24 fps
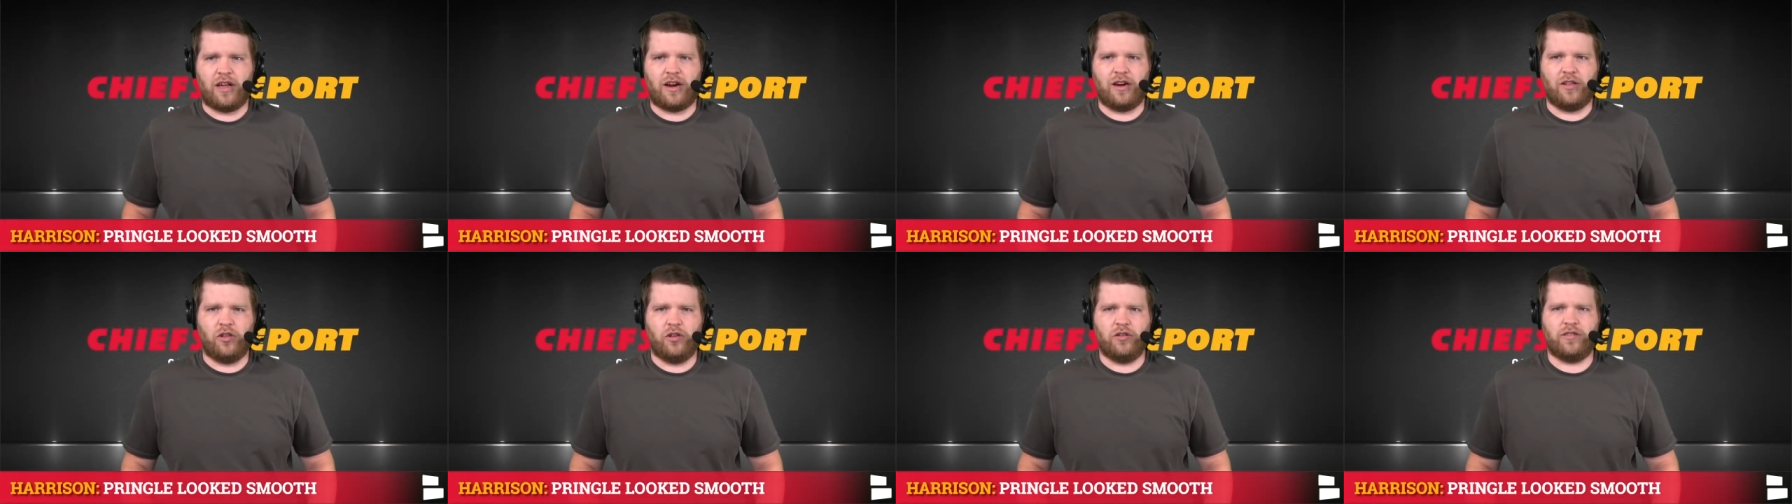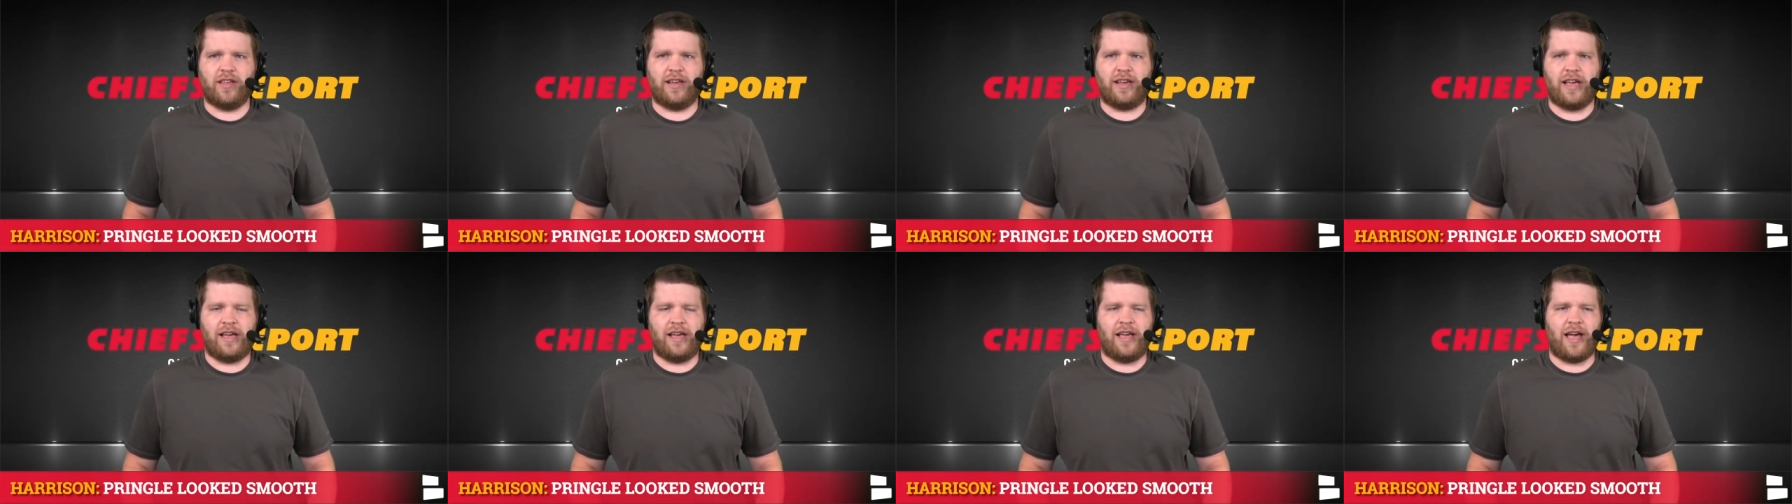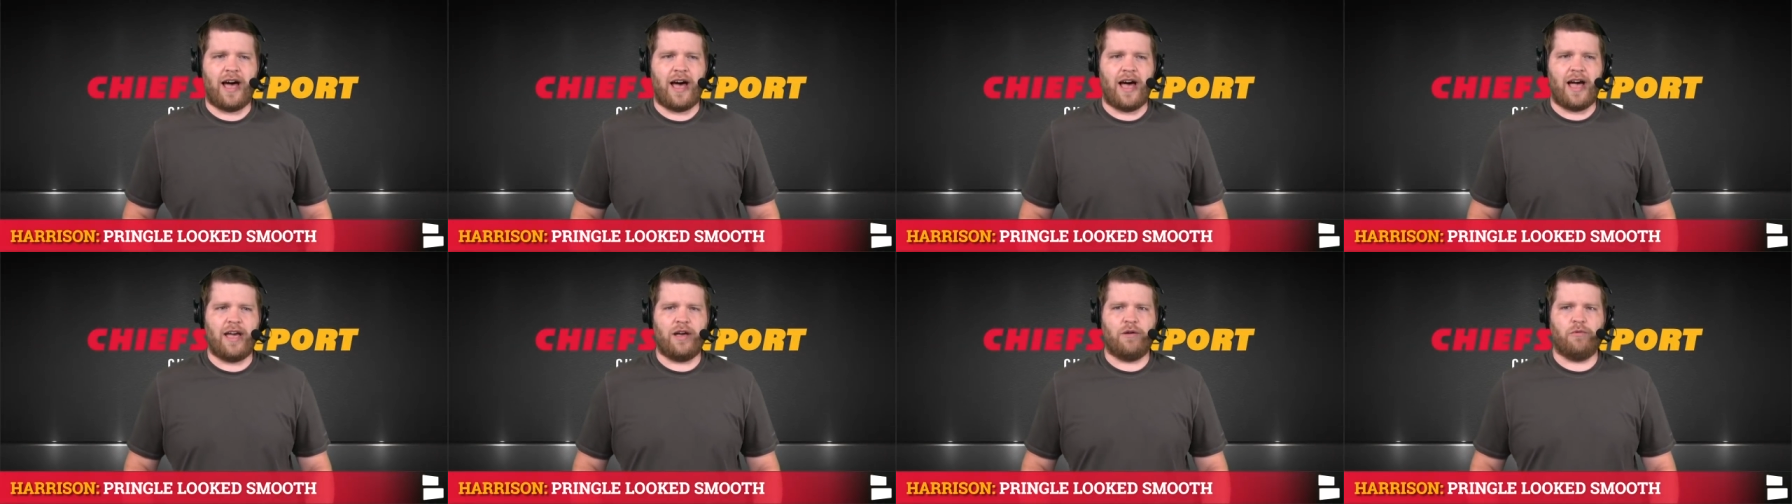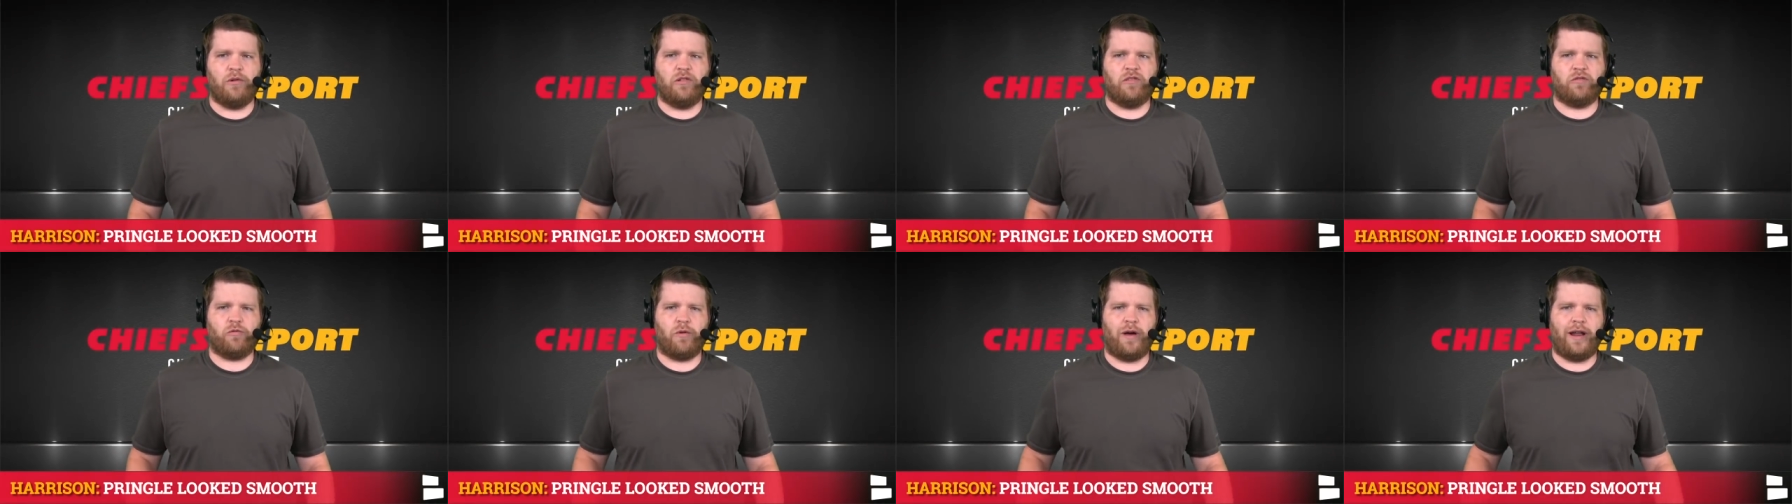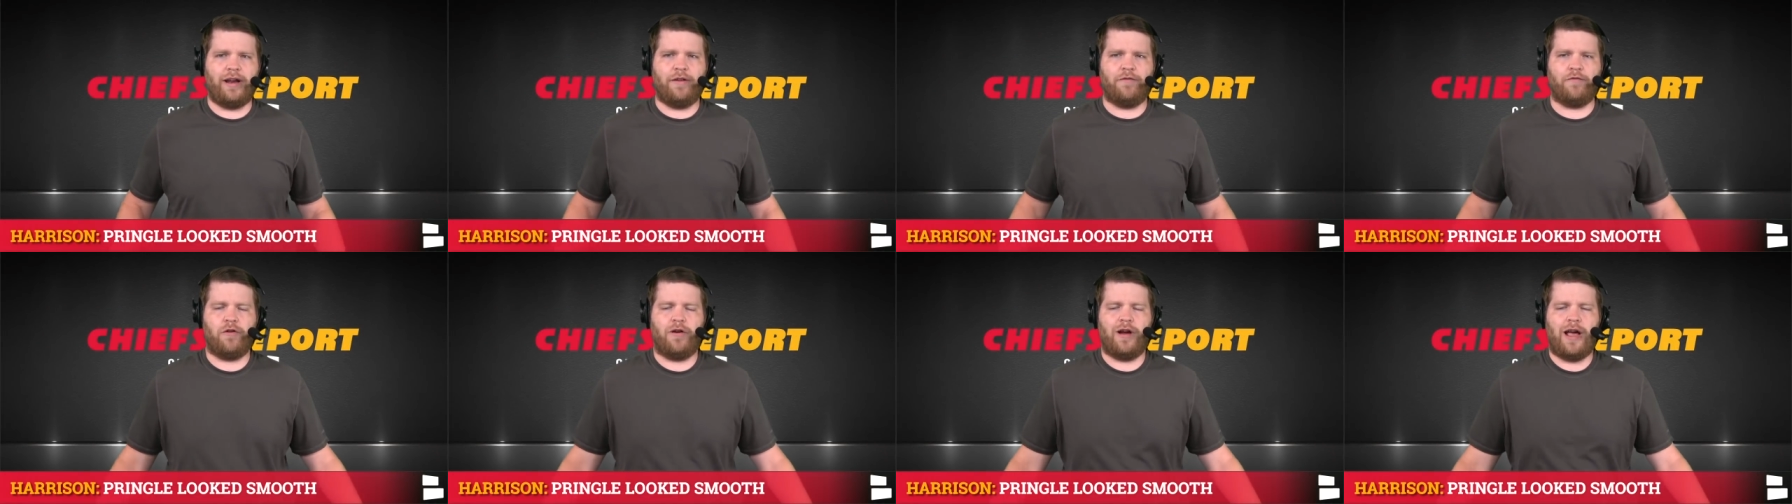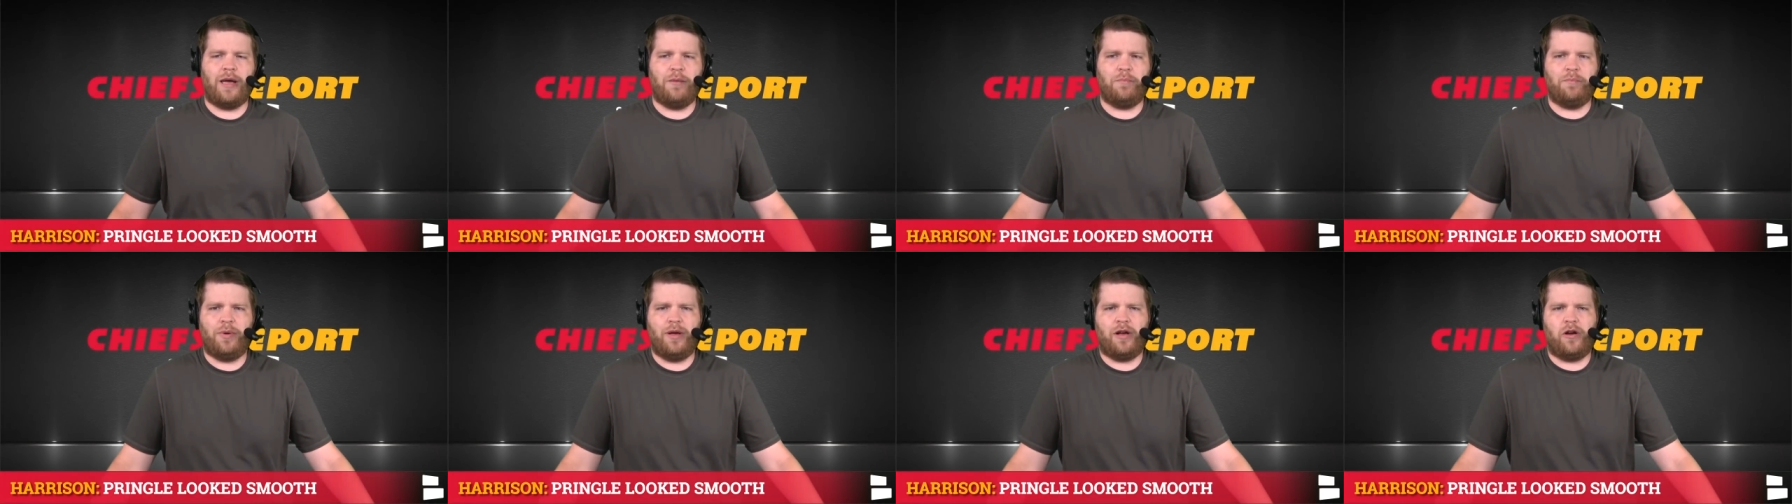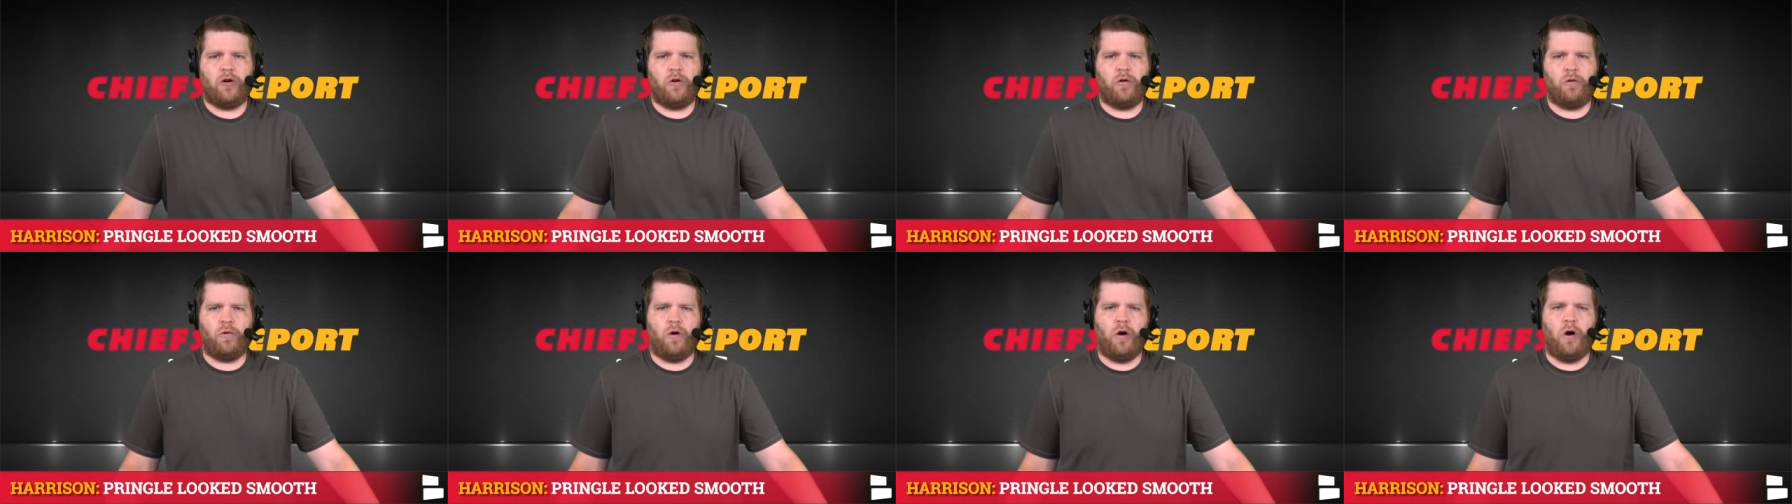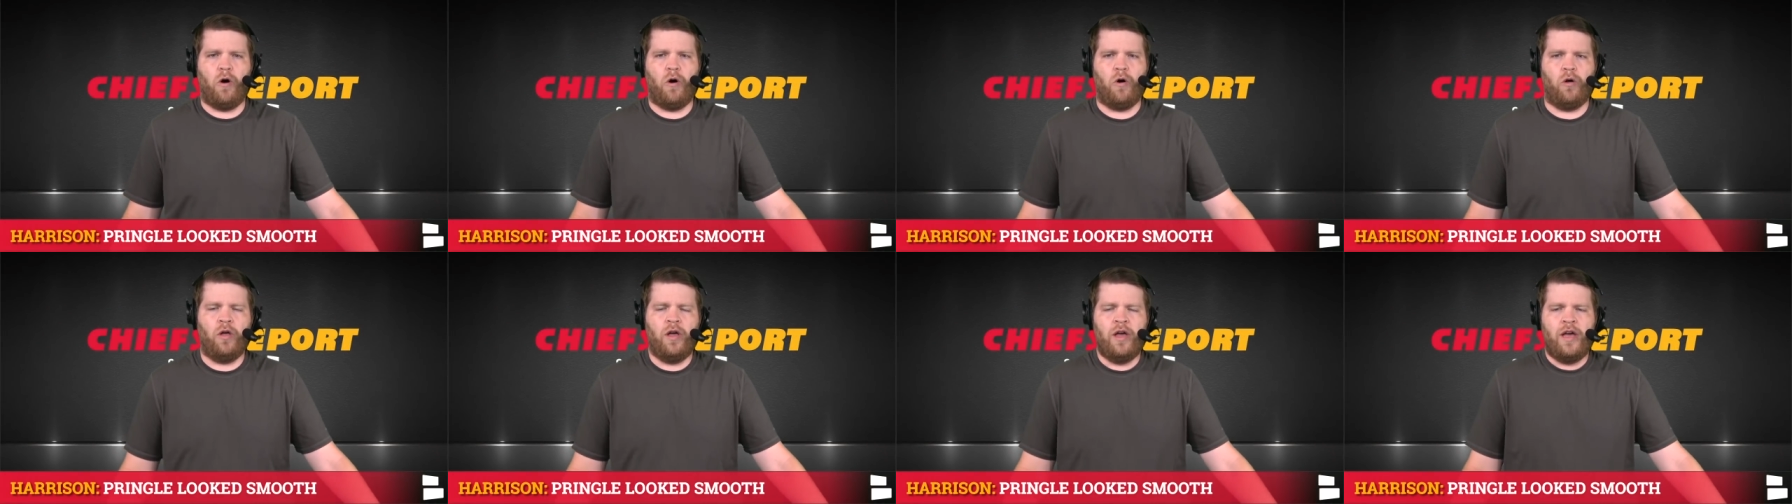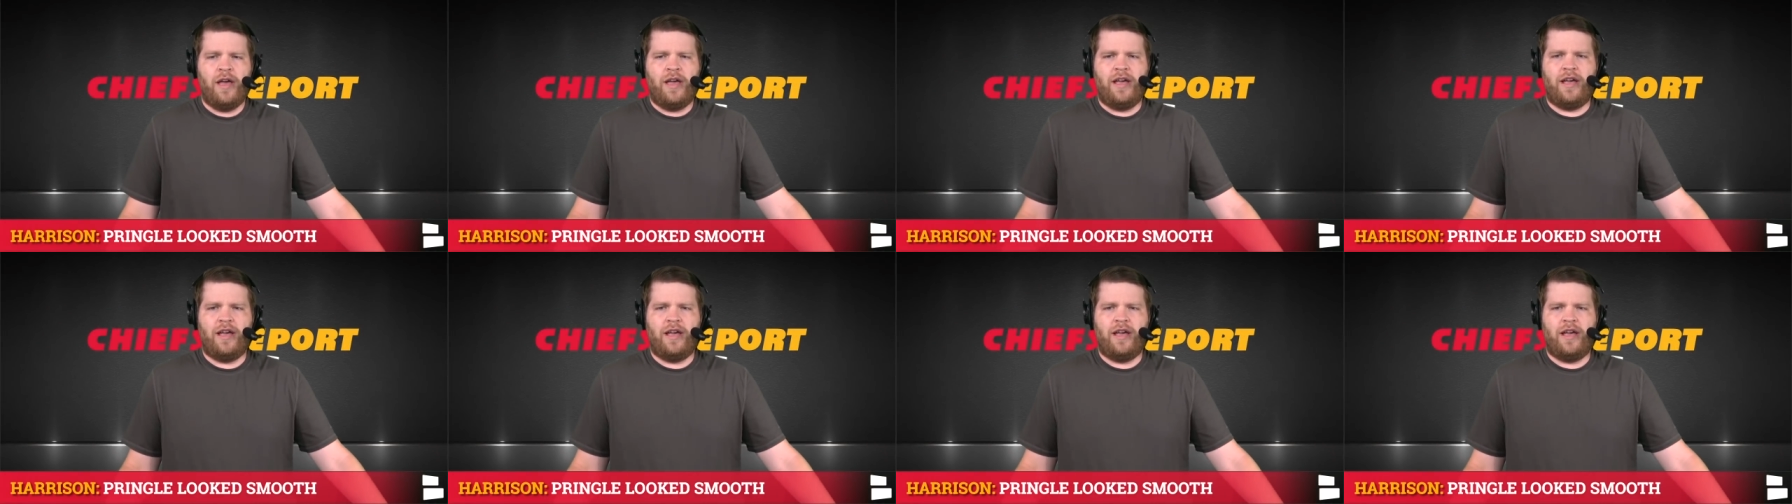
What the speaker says: he looked like a guy who was ready for a bigger role